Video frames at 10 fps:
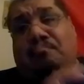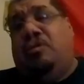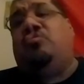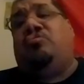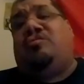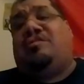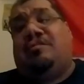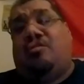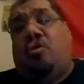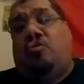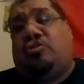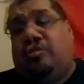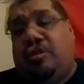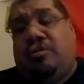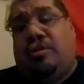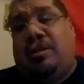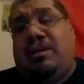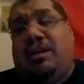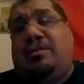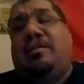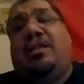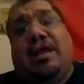blues culture. You know what I mean?